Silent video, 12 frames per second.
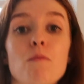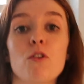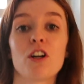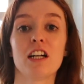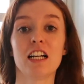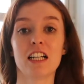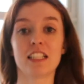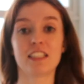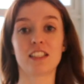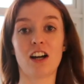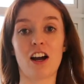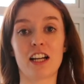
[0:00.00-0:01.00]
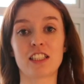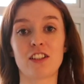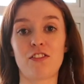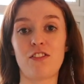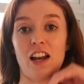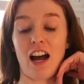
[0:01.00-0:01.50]
I'm really starting
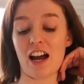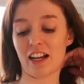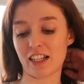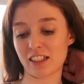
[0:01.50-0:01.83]
to flag.